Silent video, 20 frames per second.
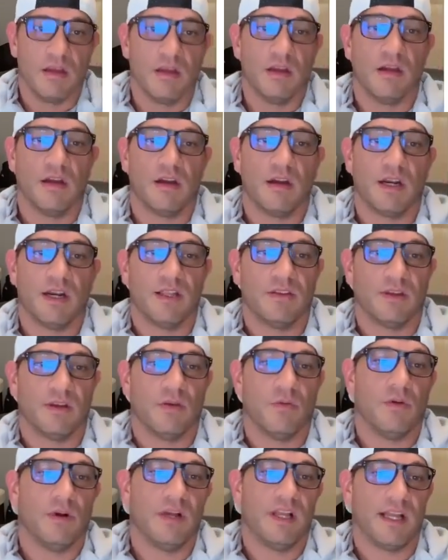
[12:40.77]
All right,
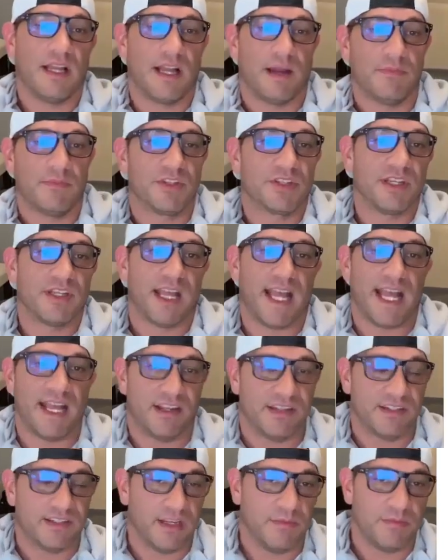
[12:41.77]
so I'm just going to add a
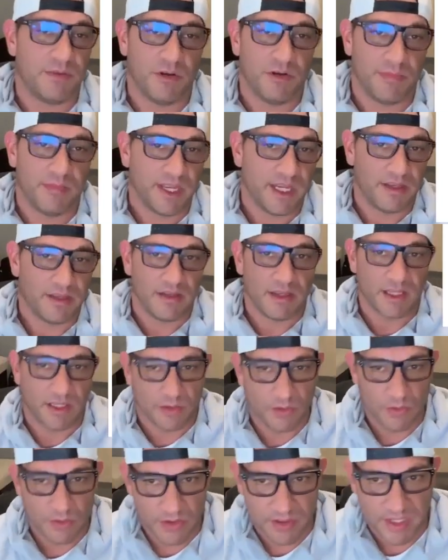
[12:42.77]
subdomain.
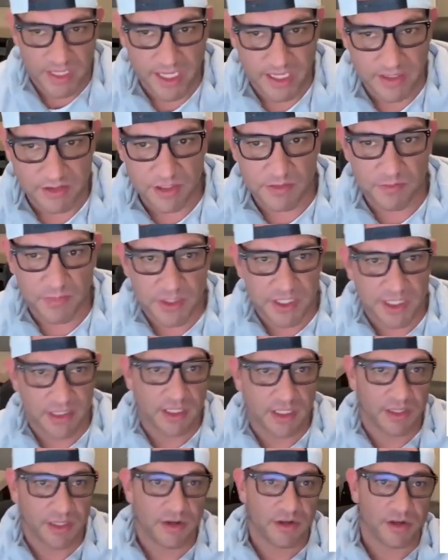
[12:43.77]
Ignore that. Just pretend
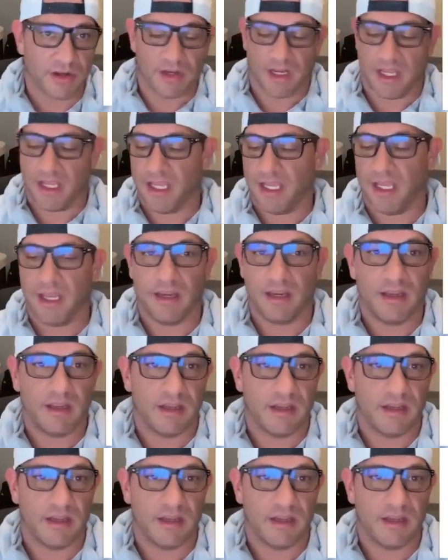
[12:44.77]
like you're going to add,